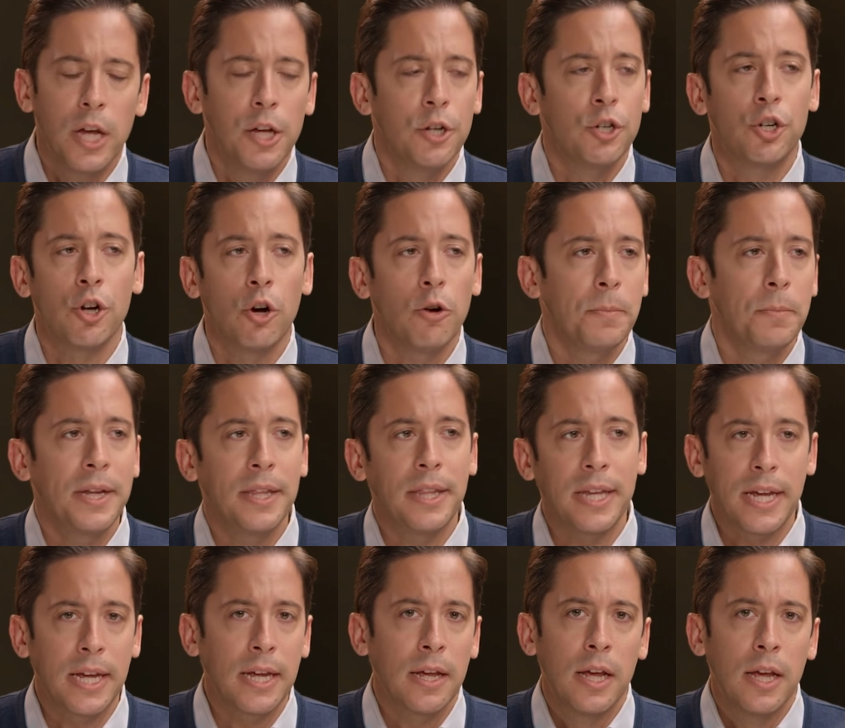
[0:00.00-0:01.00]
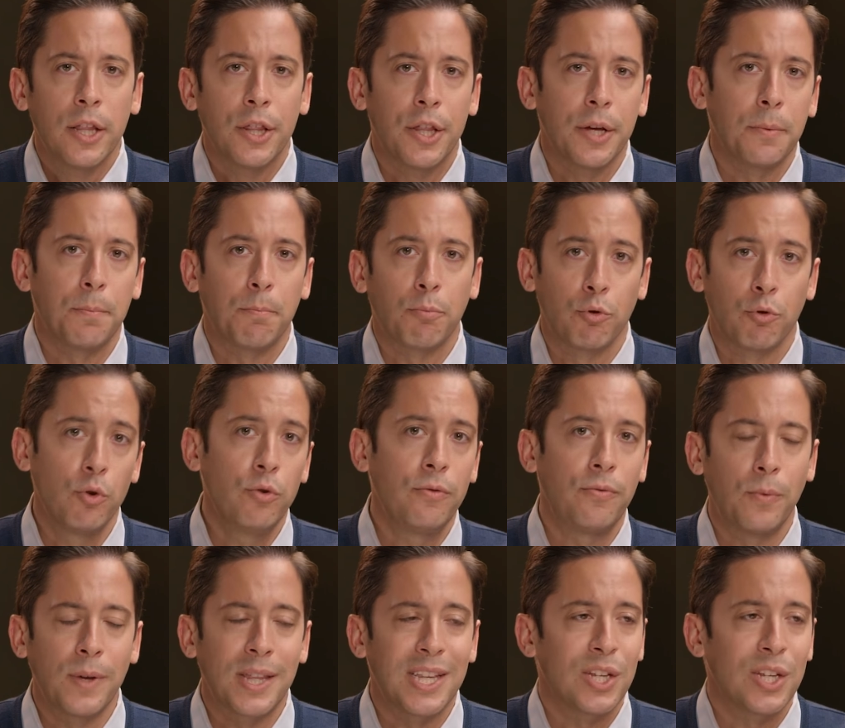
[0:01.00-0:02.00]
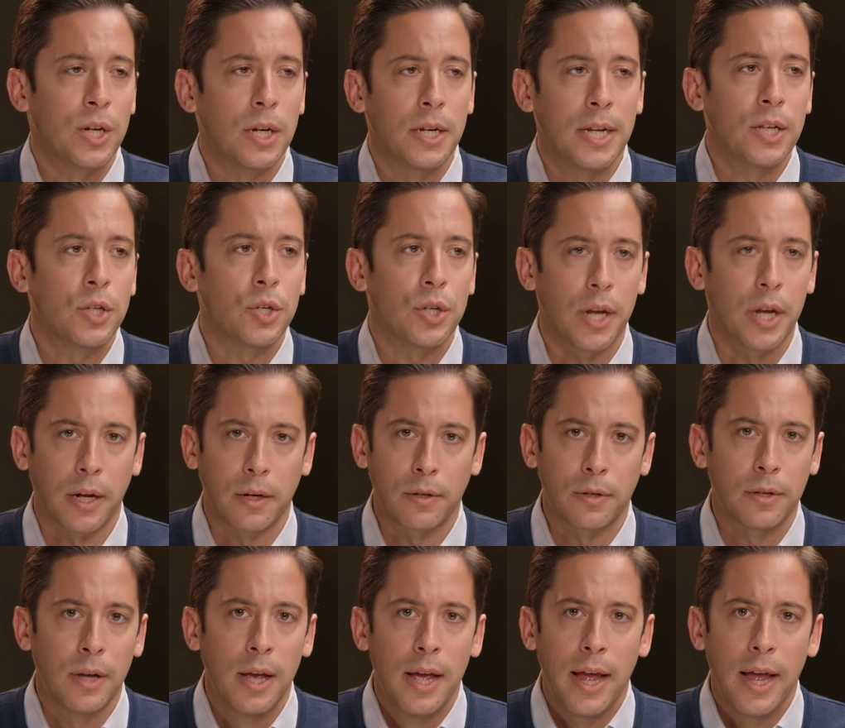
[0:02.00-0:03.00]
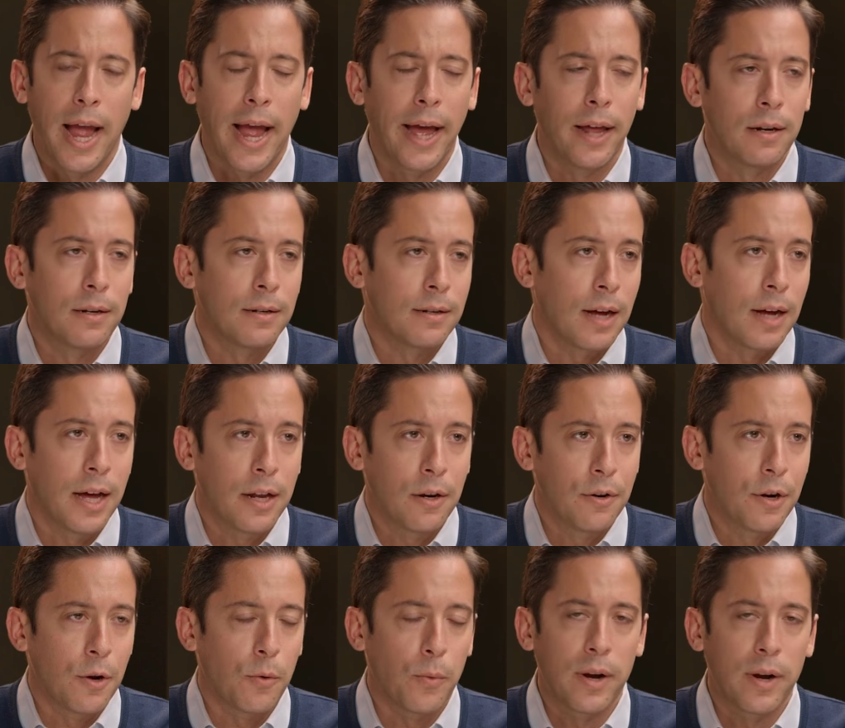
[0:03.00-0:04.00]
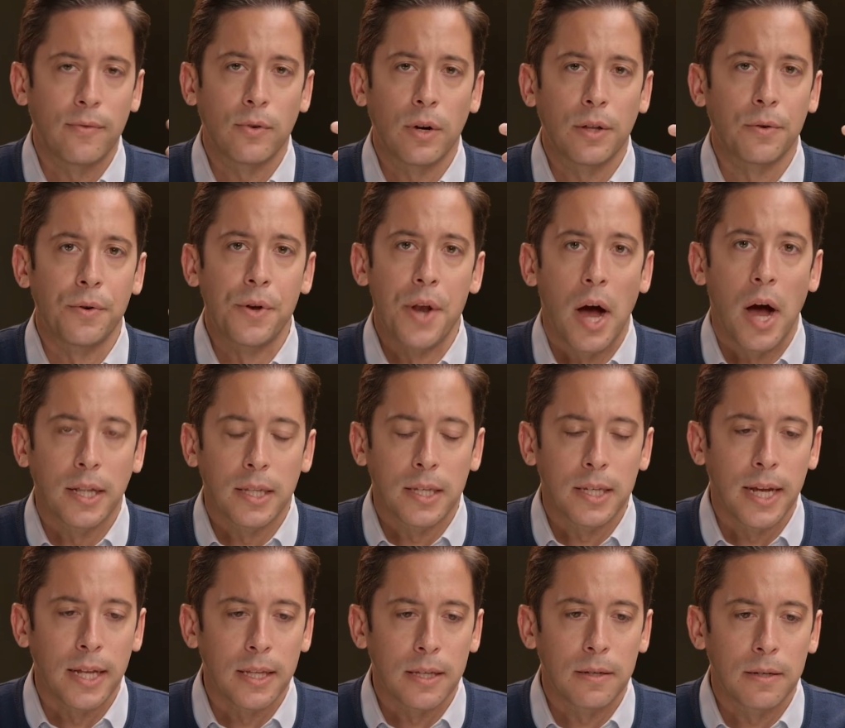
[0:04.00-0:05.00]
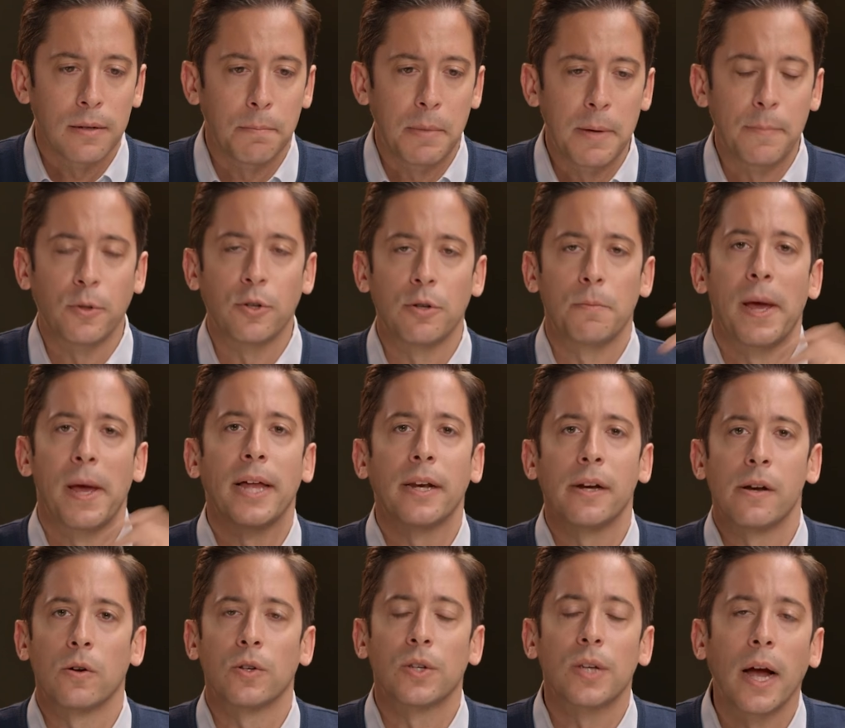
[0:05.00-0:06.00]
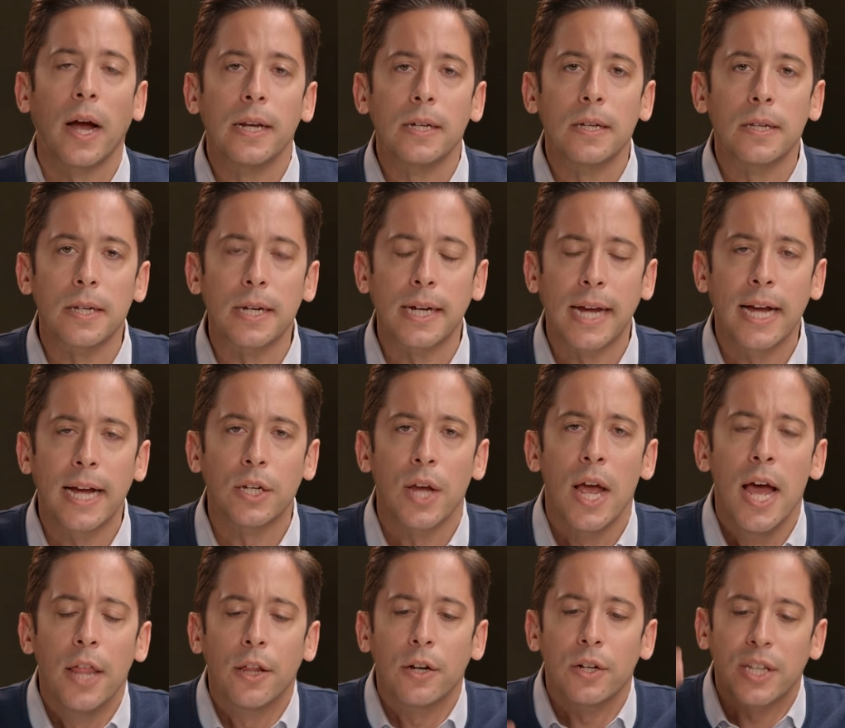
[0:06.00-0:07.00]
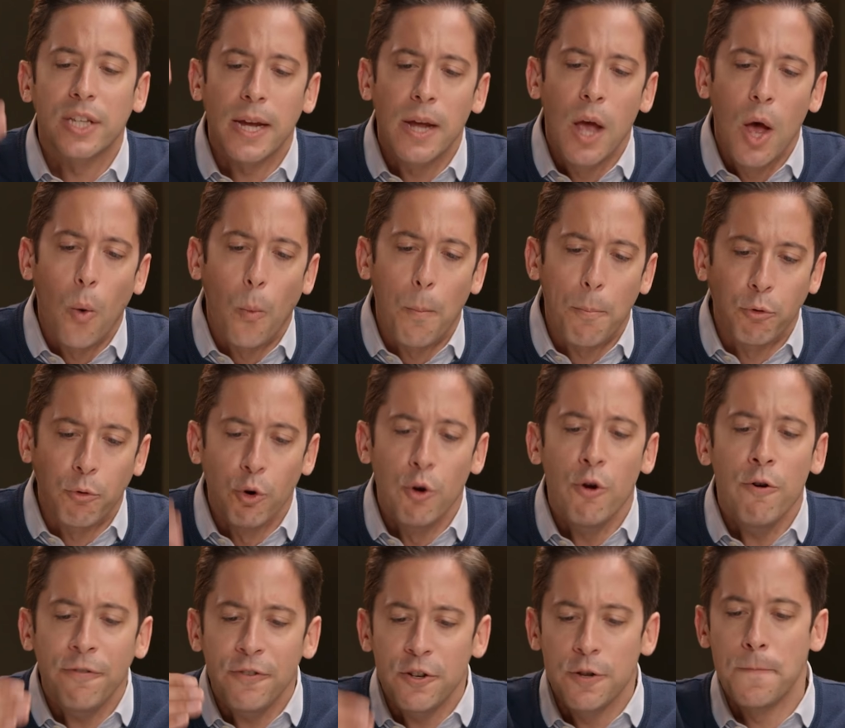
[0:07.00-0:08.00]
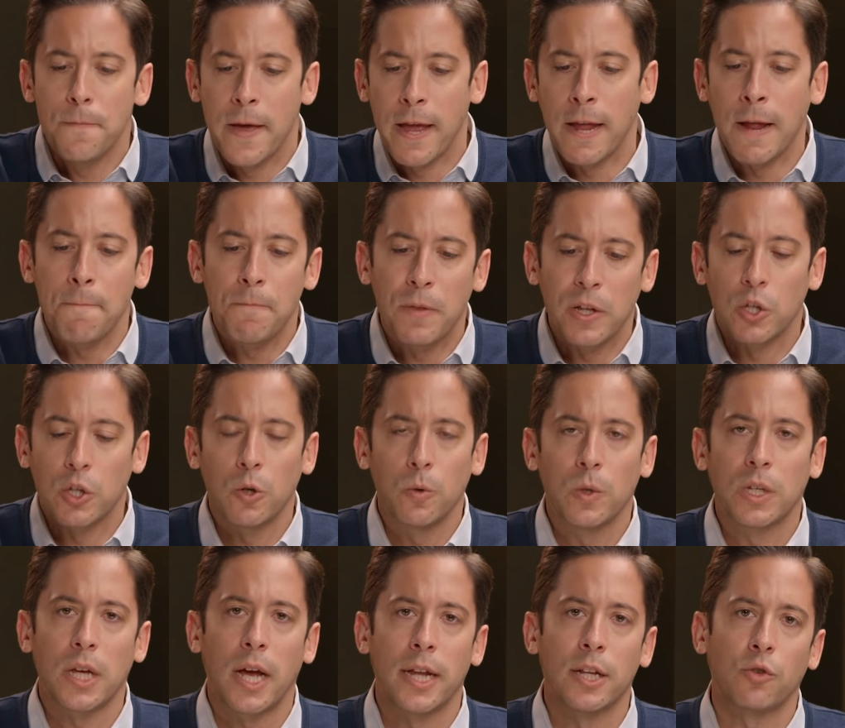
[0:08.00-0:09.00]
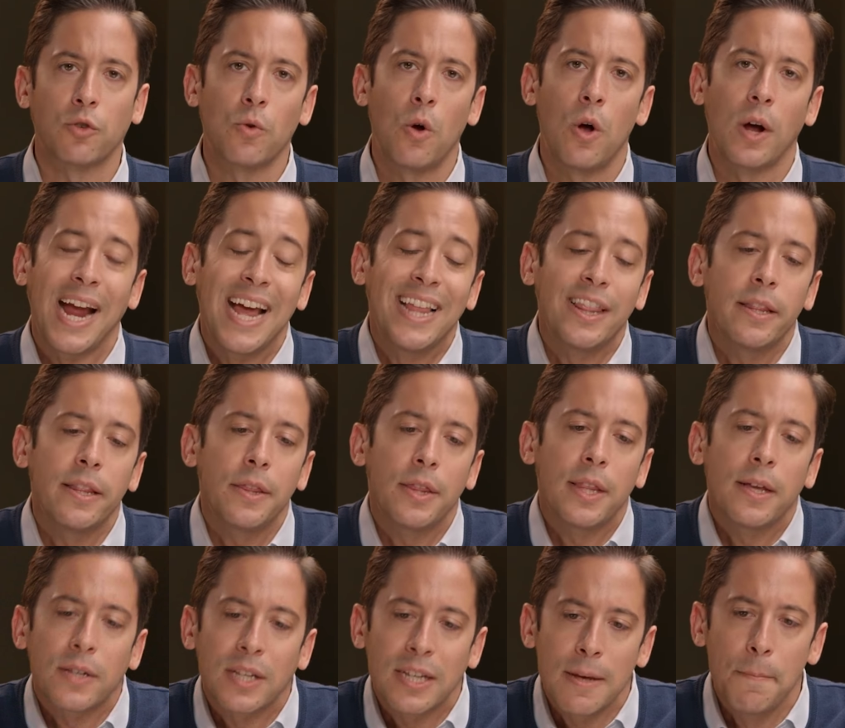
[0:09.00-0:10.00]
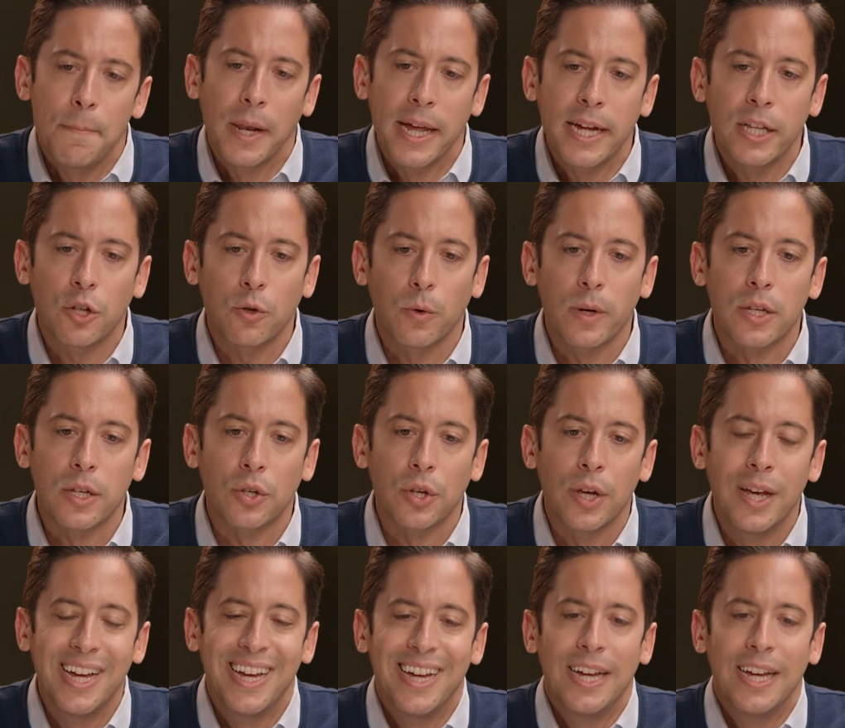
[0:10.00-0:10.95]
Show me the, the proof with statistics and I don't know, whatever other nonsense people demand in our scientific age. They're going to say, prove to me that suicide is wrong. And the simple answer is,